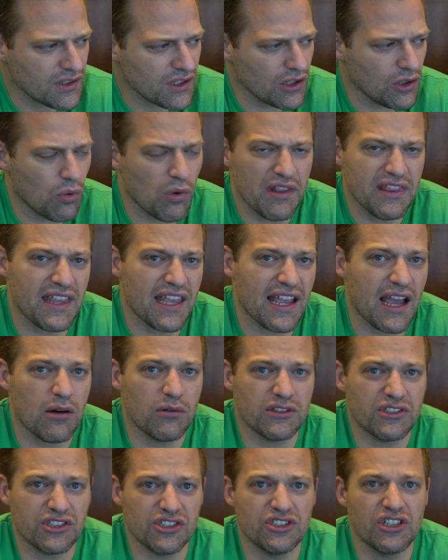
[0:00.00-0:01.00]
The one thing I
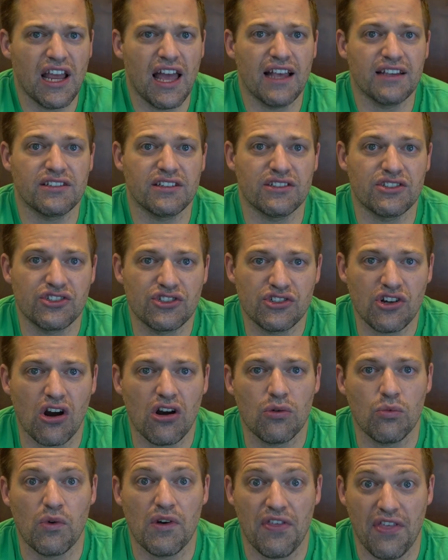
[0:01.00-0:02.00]
would suggest is
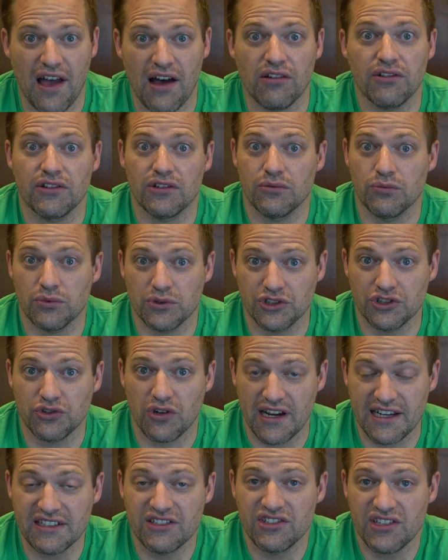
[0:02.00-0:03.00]
start without the
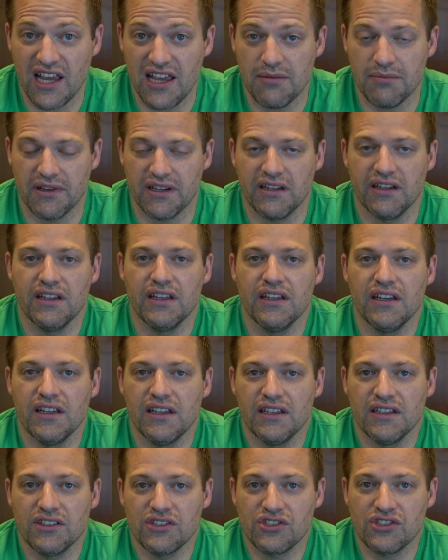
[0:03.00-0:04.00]
restraint statement.
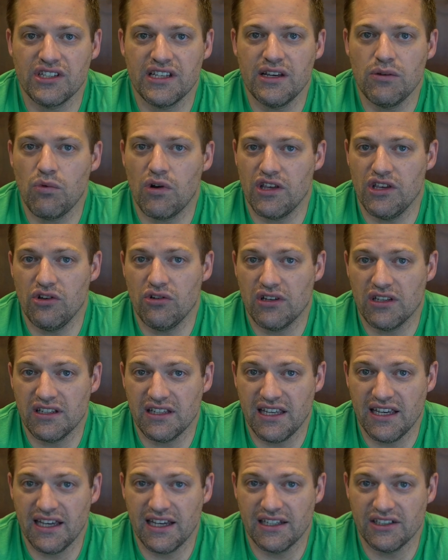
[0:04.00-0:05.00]
See what you can
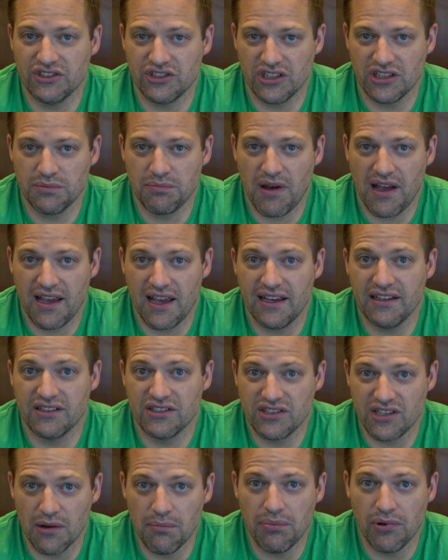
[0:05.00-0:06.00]
get just by a
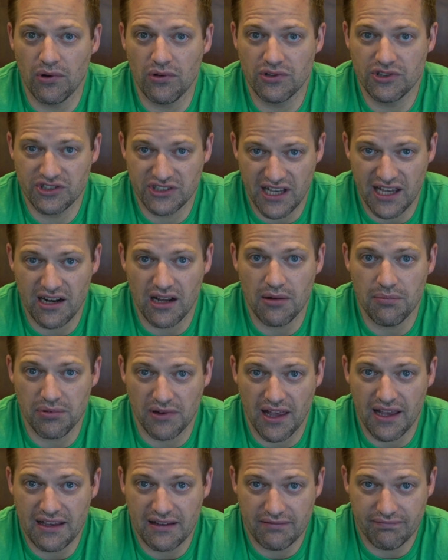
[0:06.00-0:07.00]
simple setup
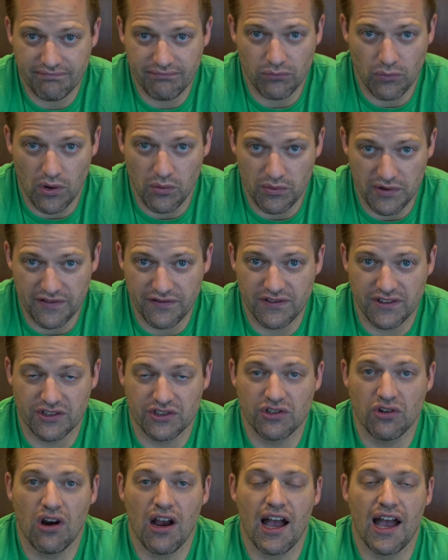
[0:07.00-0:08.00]
like what we've
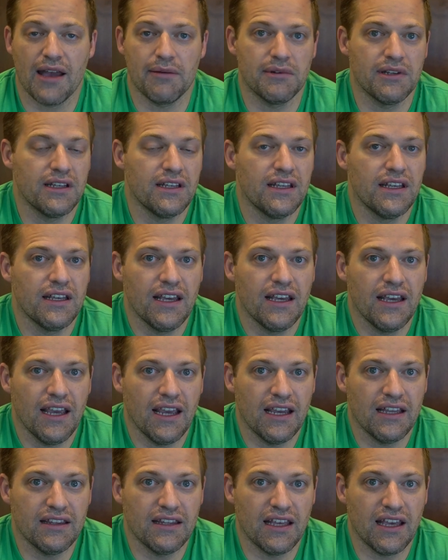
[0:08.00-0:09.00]
described.
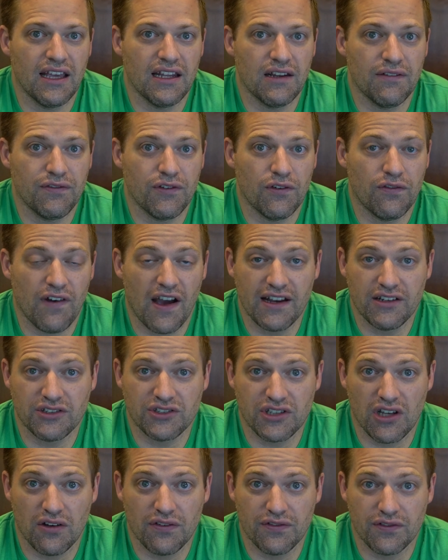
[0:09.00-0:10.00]
And then if you find
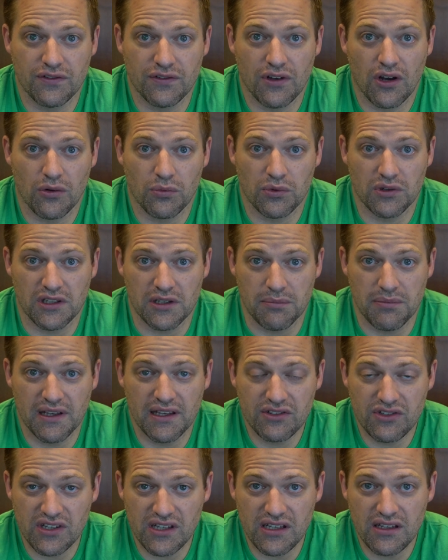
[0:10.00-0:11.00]
yourself a, a really
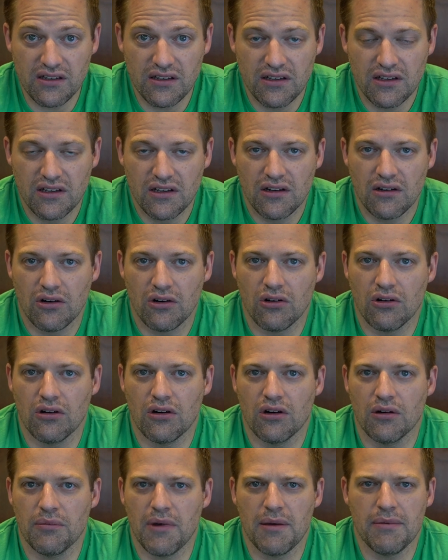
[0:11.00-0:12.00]
busy,
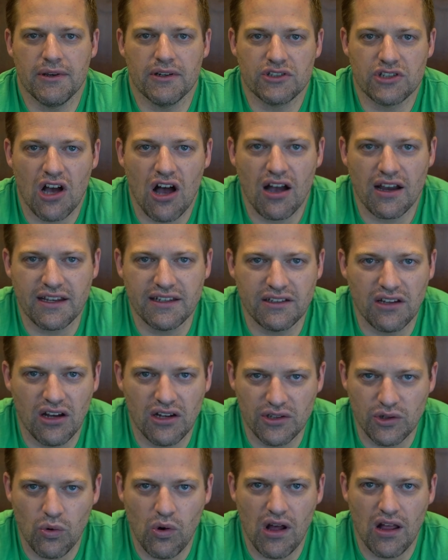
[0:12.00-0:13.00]
or maybe you're talking to
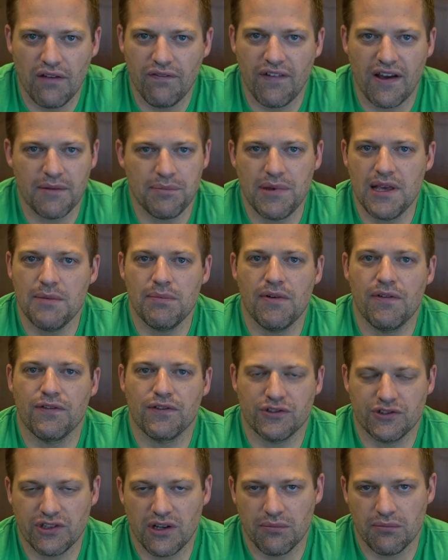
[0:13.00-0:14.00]
unqualified people
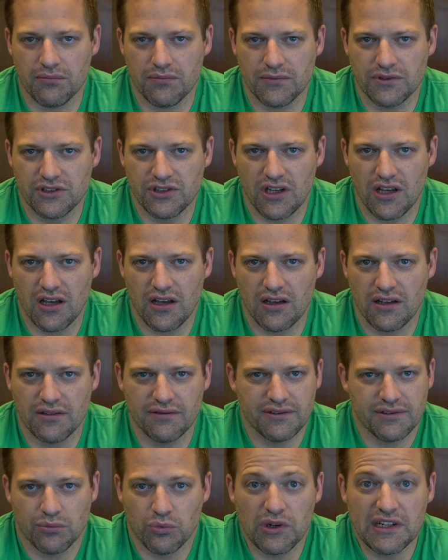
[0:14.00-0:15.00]
for some uh,
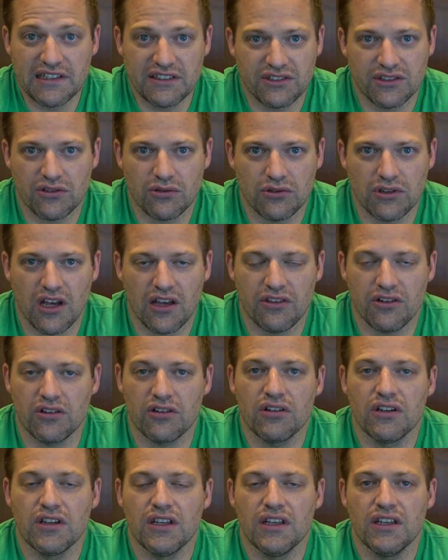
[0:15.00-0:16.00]
reason or
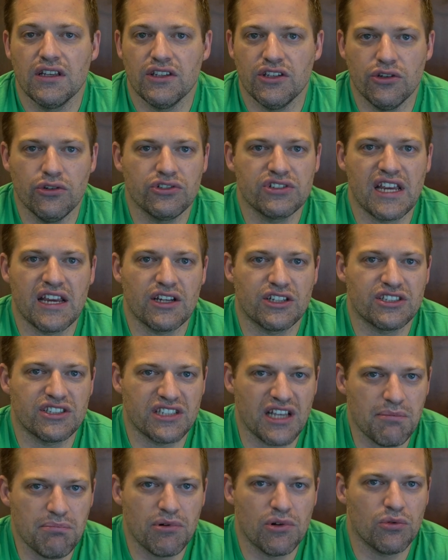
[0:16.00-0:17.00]
another, use a
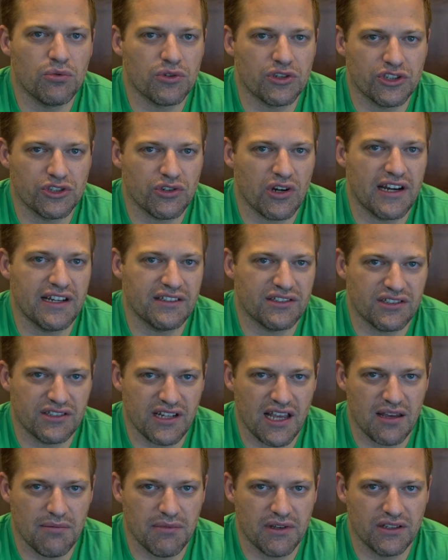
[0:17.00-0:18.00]
simple restraint
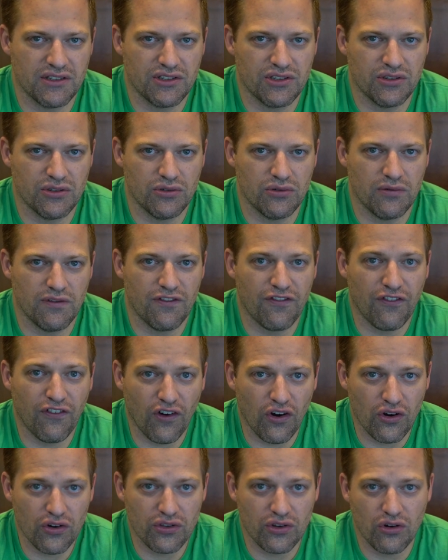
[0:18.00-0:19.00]
statement to
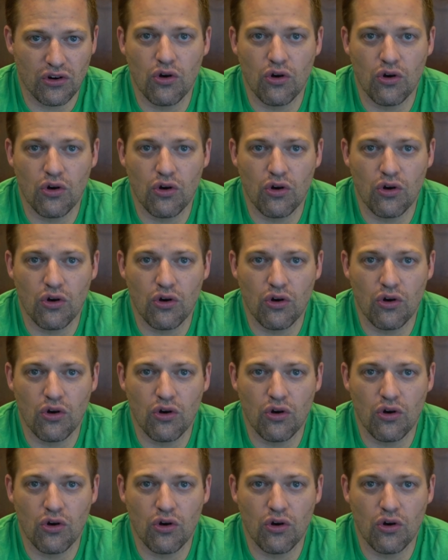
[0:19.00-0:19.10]
further